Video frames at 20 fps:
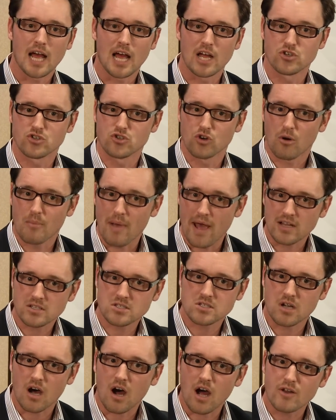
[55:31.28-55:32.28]
a job
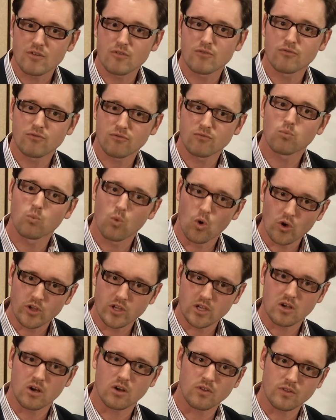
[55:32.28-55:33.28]
outside of
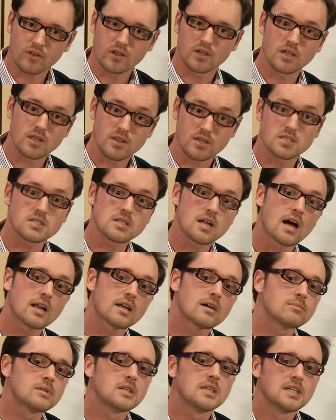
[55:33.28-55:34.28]
working on the, the
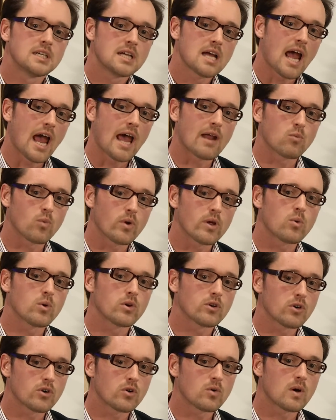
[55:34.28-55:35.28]
startup. And we
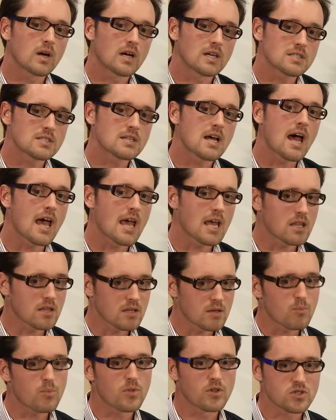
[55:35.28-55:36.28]
were uh, saying
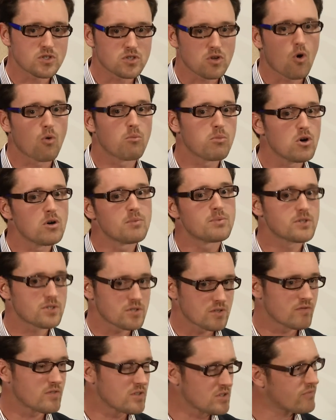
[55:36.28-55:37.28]
that the sole
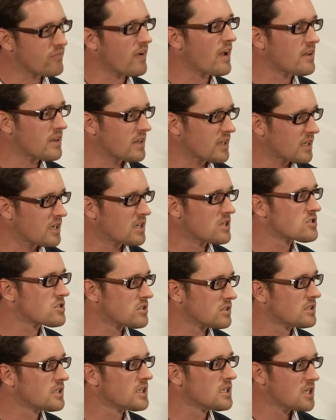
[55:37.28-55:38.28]
purpose of this funding
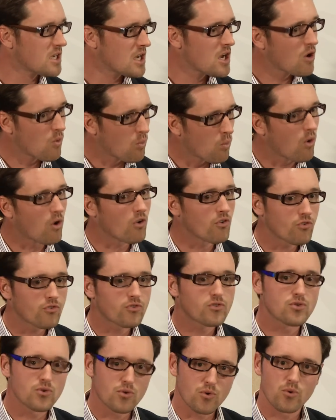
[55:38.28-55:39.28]
initially was
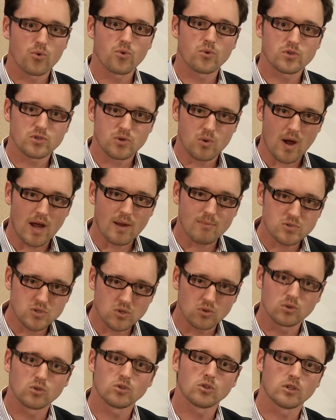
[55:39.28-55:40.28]
to to
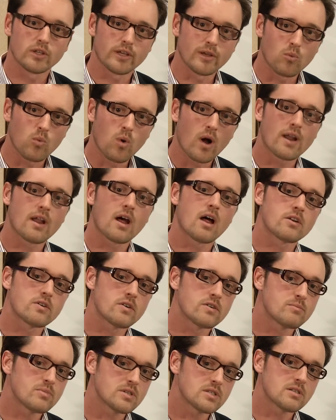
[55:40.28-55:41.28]
absolutely
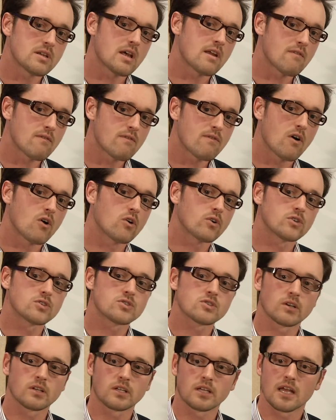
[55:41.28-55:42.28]
100%
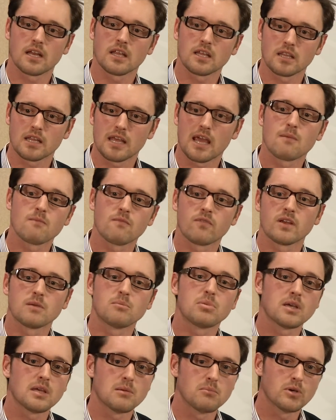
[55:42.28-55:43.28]
focus on getting the
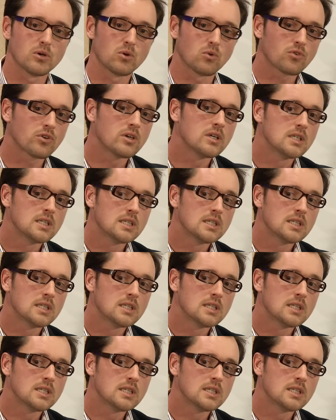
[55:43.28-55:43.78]
MVP built.